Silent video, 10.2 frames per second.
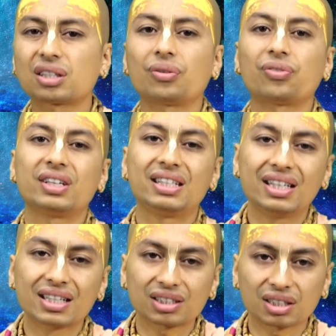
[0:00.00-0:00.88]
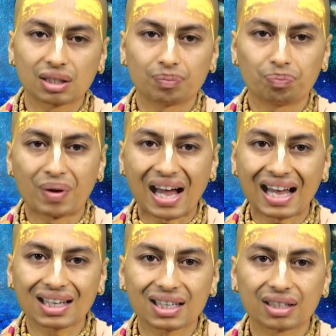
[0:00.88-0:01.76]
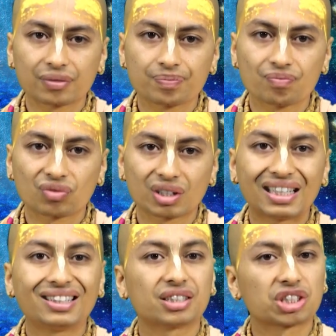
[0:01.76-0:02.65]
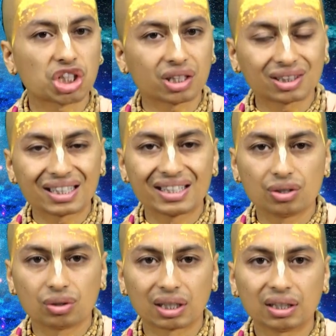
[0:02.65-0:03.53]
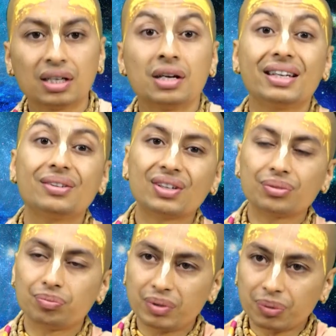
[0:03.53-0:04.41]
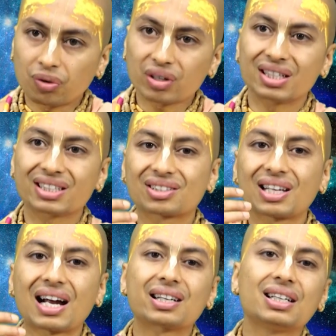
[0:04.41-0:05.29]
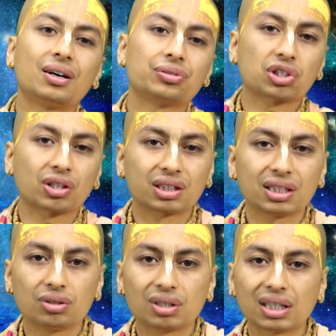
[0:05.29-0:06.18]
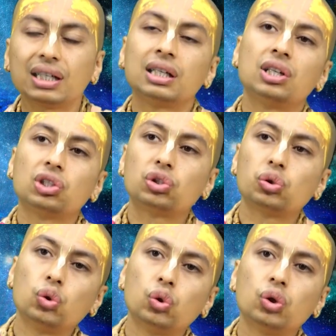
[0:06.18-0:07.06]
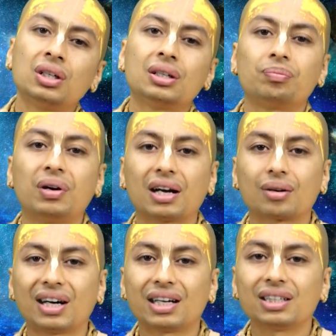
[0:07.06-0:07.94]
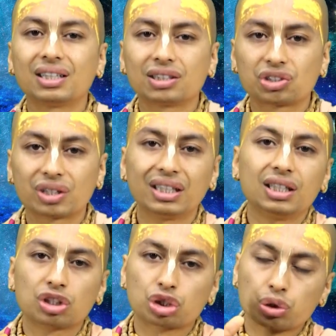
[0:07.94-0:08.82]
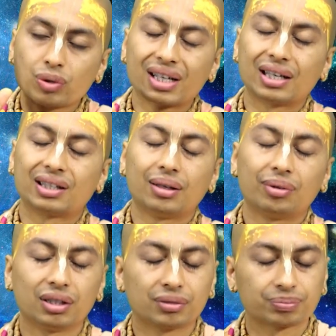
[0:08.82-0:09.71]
of years back in the Satya Yuga, even before starting of Satya Yuga, to Bhagavan Sri Surya Deva.